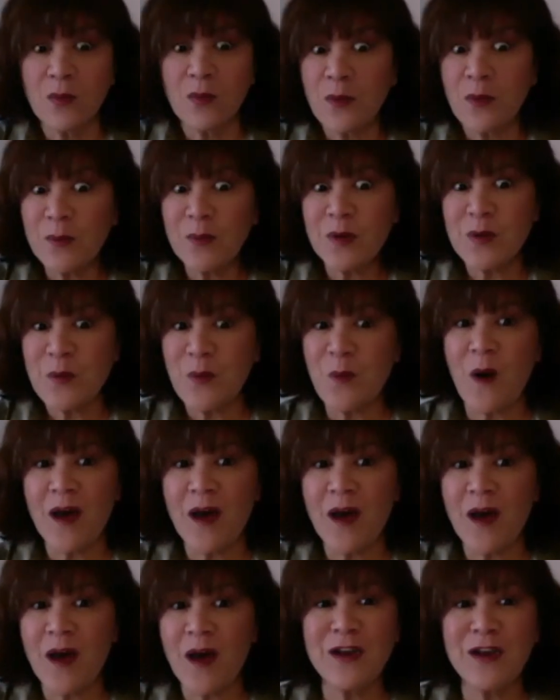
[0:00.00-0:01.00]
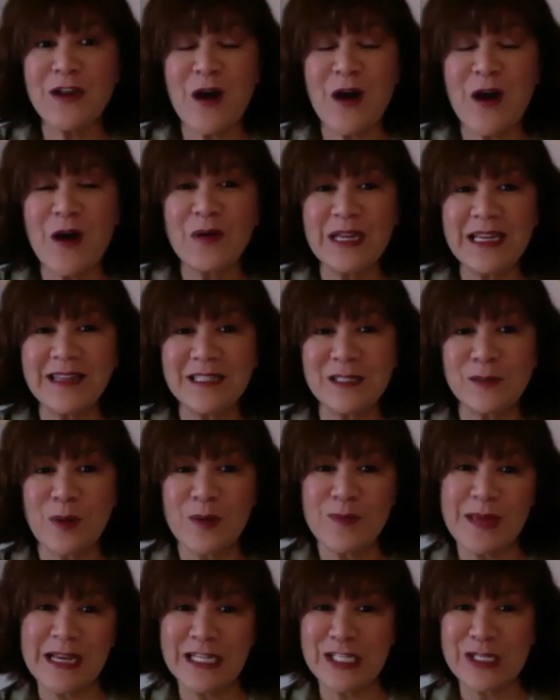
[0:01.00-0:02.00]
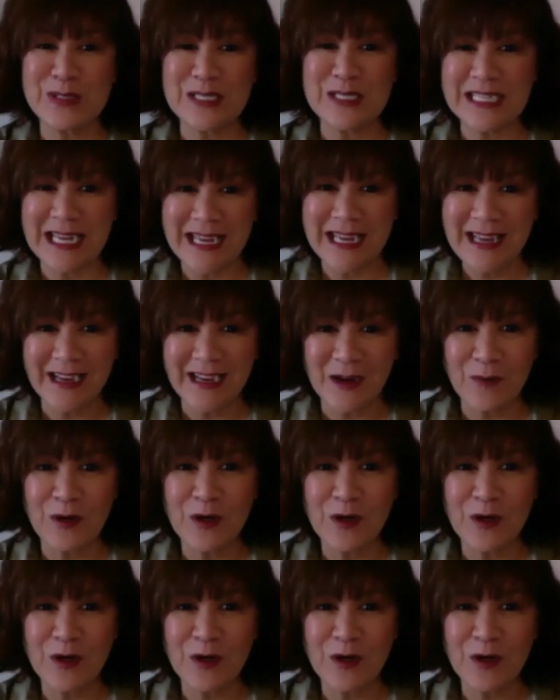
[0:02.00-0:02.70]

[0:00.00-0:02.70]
What we want to know is what makes you tick.